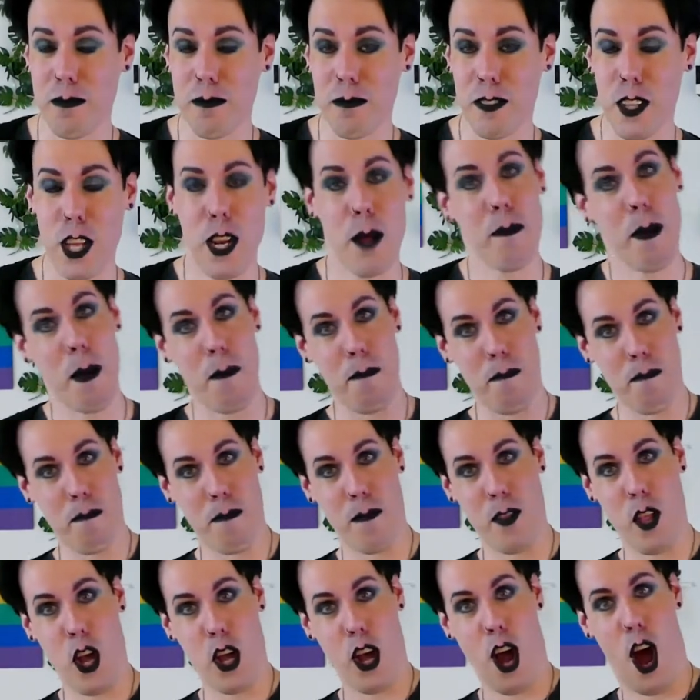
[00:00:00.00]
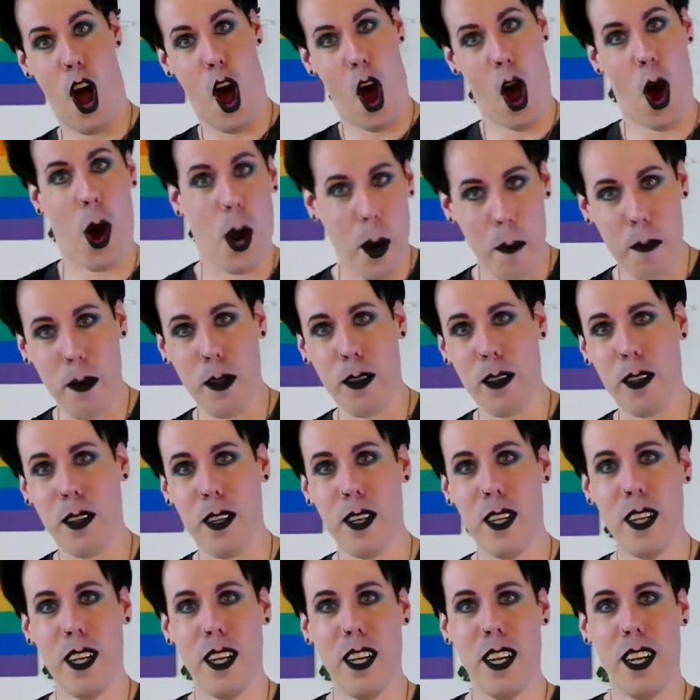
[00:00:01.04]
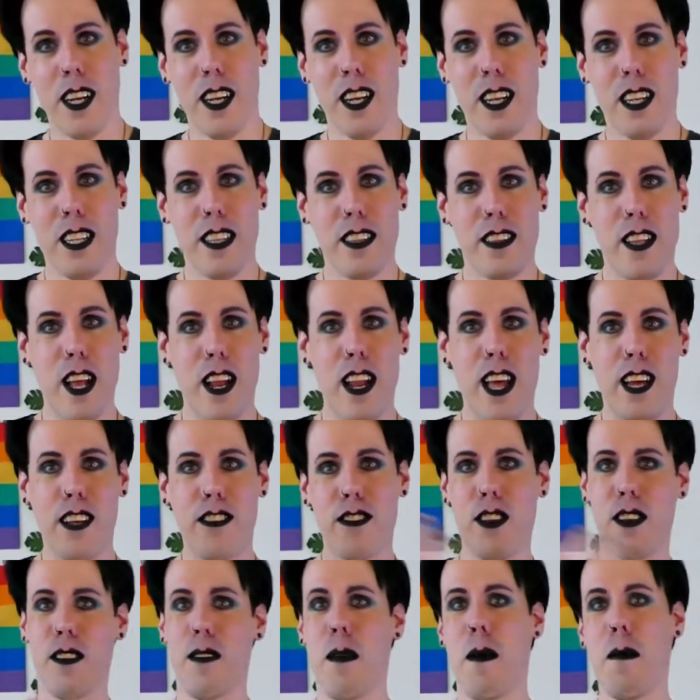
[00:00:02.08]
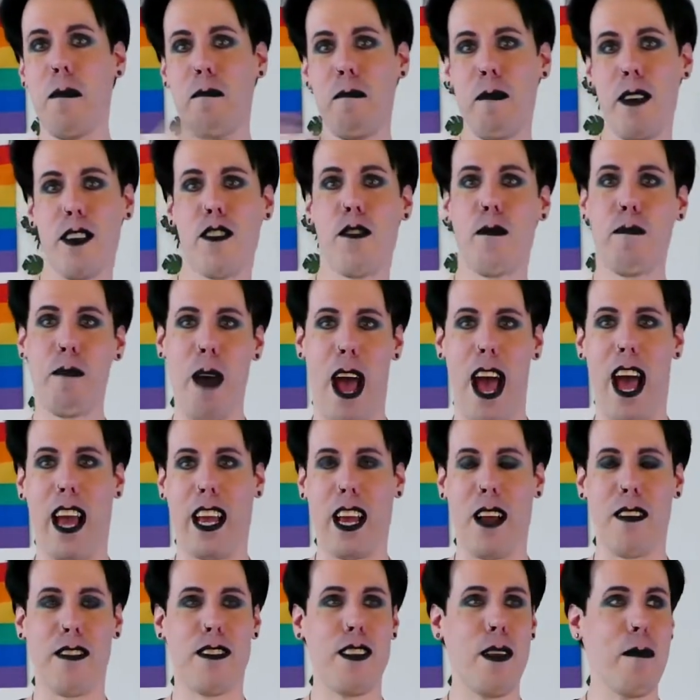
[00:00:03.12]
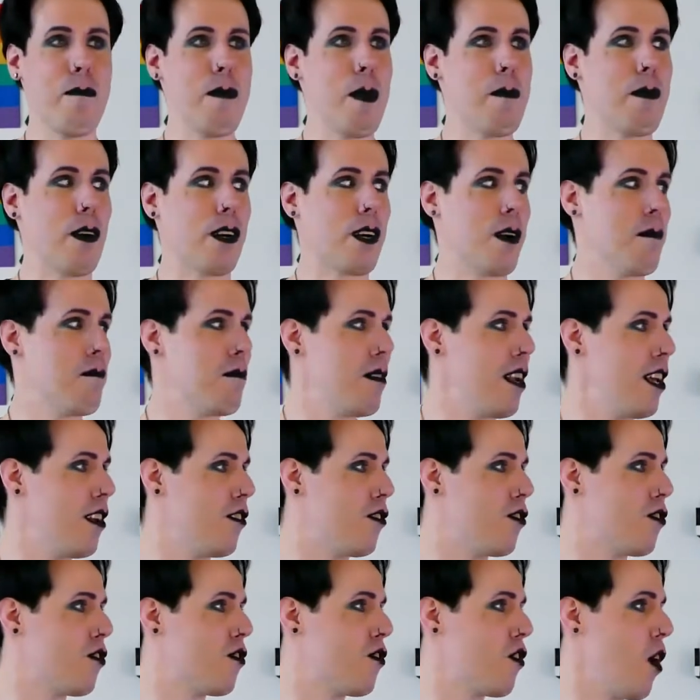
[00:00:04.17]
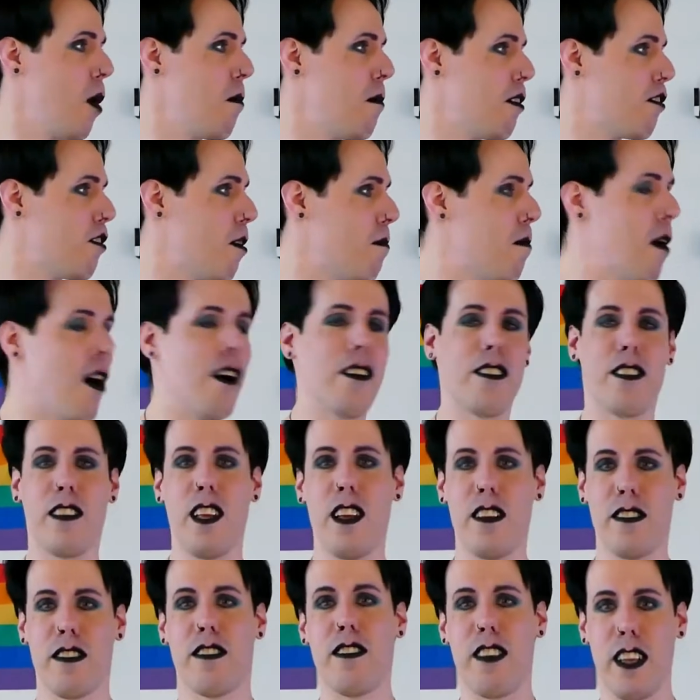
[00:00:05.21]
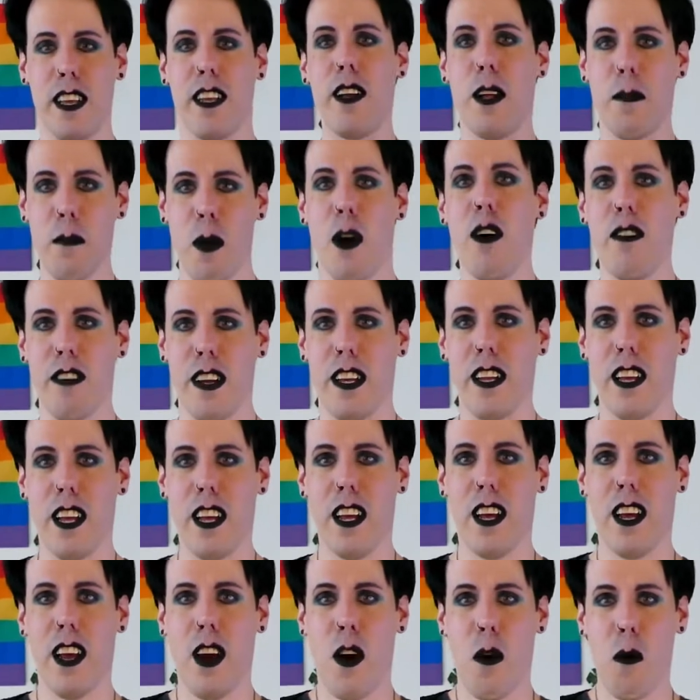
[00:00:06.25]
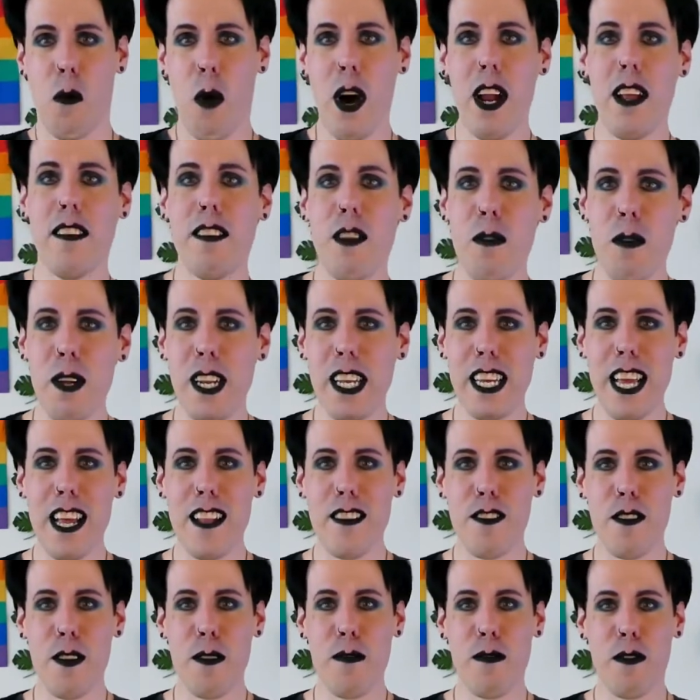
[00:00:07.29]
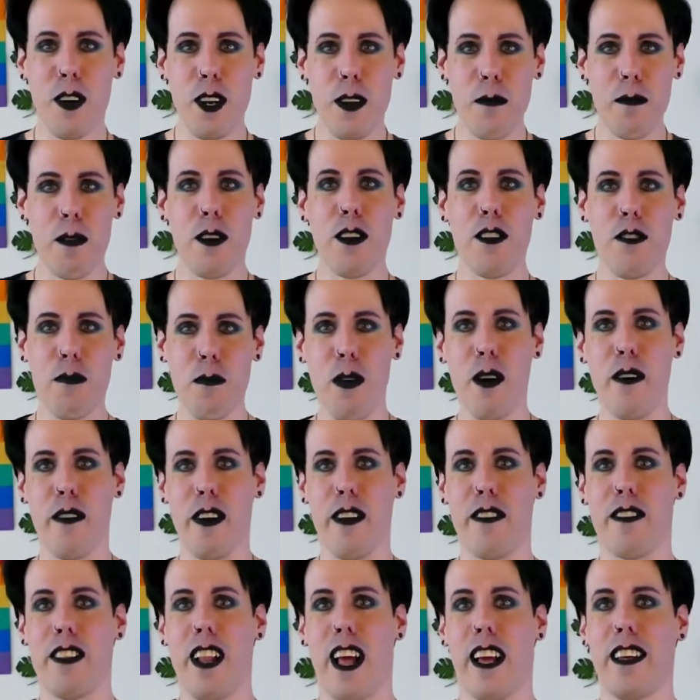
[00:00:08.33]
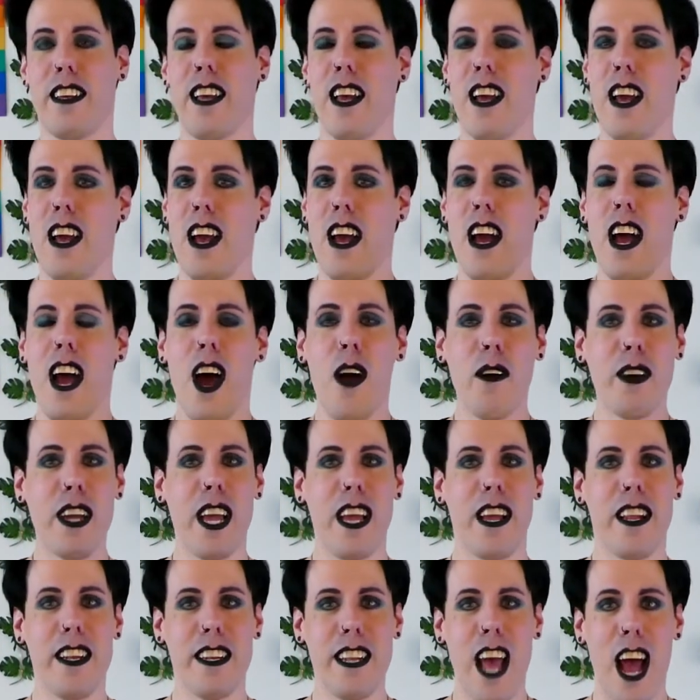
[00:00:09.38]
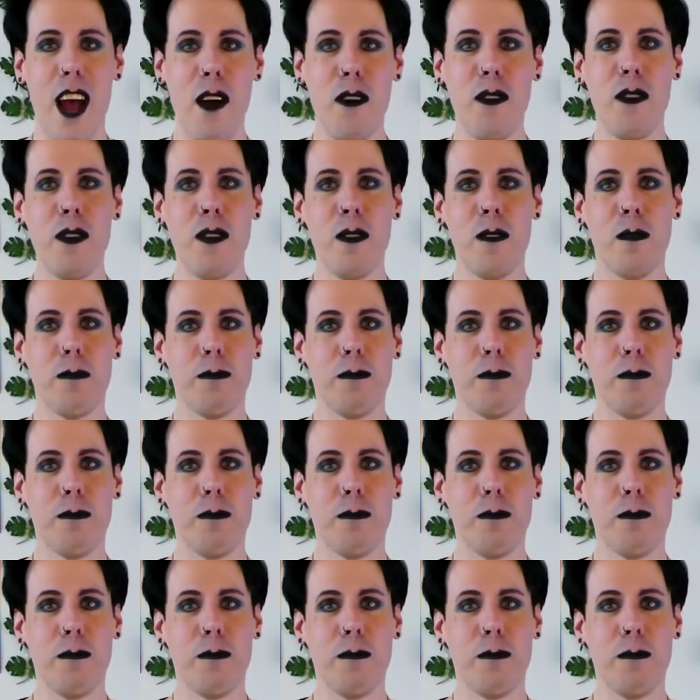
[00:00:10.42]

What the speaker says: They've not been horrible. They're like sort of a mixed bag. I've seen people complain so much about this single movie. What is it with against Warner Brothers movies? Like, okay, now